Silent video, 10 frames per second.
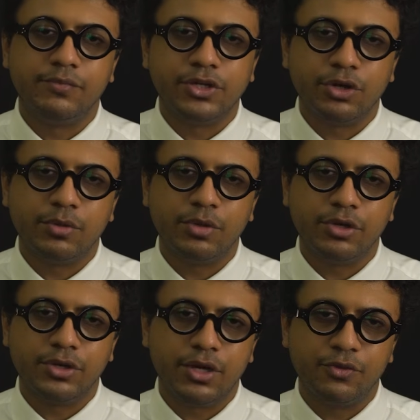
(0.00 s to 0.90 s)
We'll talk
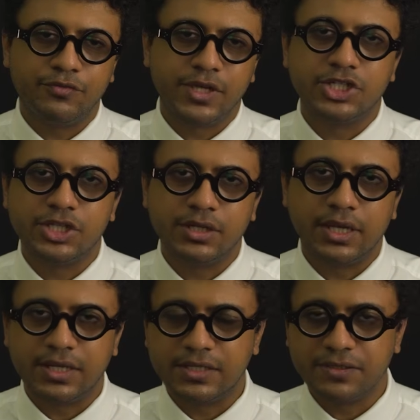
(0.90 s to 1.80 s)
about how fascia
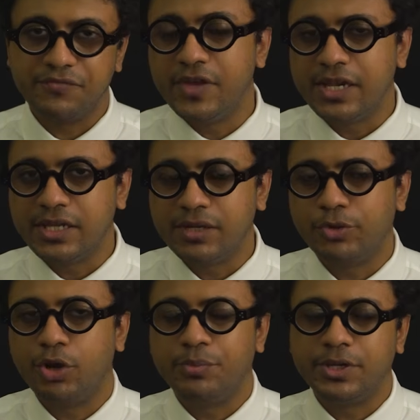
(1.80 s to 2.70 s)
has varying
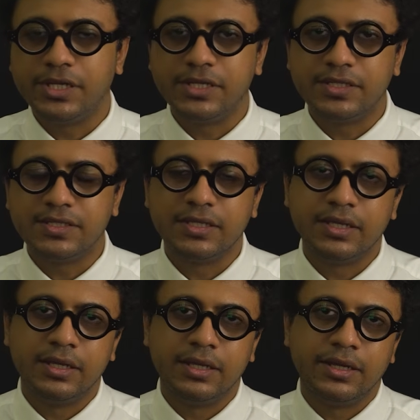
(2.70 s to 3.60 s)
properties
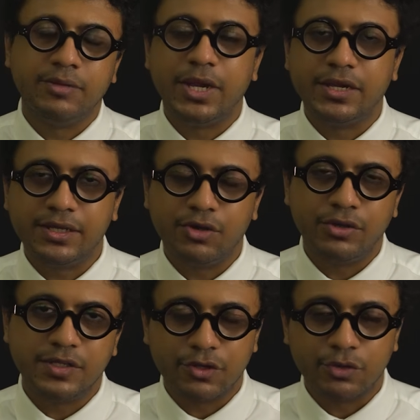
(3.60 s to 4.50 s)
depending
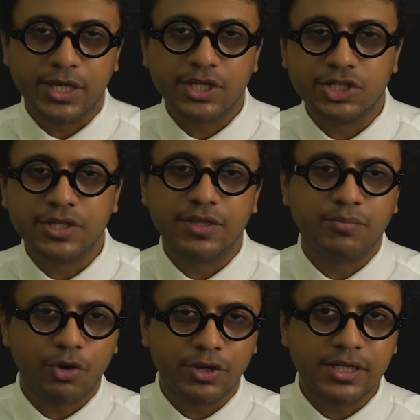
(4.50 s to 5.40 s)
on its location in the
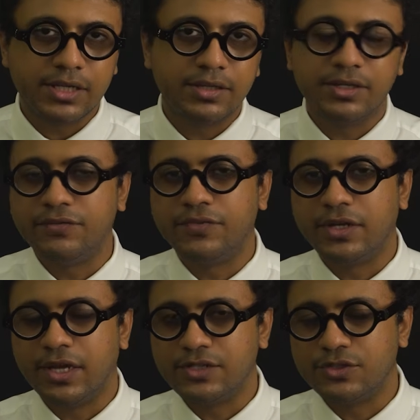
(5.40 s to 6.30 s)
body, the
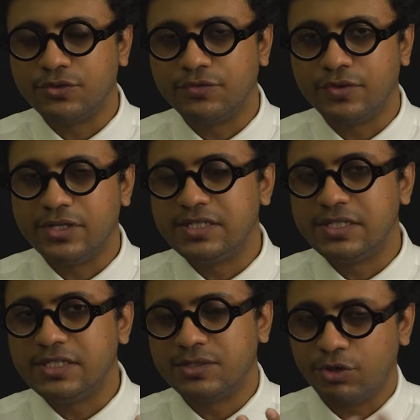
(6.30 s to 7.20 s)
different kinds of
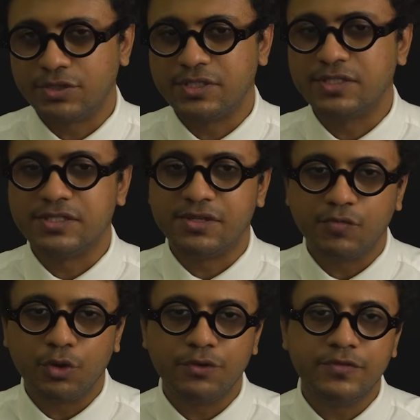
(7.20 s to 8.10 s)
disease processes
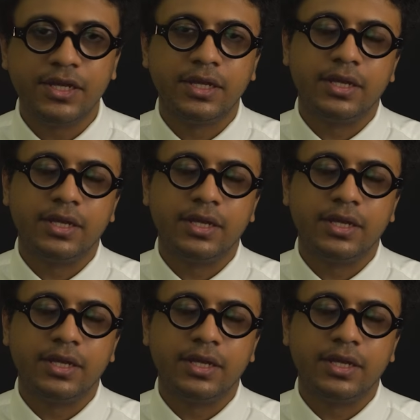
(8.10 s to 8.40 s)
involved,